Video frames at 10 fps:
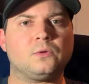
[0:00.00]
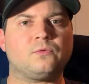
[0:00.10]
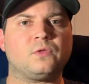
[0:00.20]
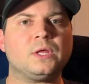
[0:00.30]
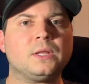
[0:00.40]

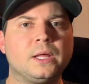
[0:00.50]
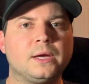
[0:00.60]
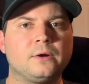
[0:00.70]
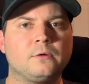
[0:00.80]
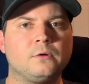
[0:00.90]
thin
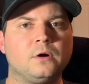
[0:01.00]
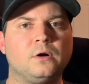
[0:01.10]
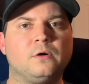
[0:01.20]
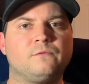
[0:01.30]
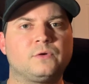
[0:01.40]
layer
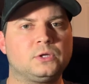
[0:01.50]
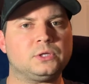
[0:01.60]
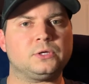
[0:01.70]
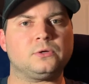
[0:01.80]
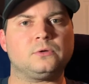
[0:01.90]
of
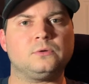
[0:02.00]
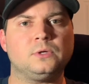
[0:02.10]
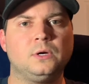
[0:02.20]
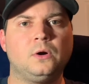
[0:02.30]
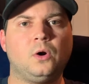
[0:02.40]
clear
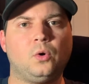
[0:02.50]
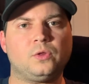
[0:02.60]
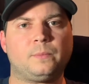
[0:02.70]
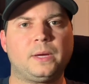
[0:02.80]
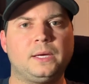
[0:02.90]
on
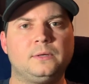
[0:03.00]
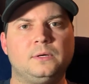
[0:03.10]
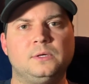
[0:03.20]
the paint,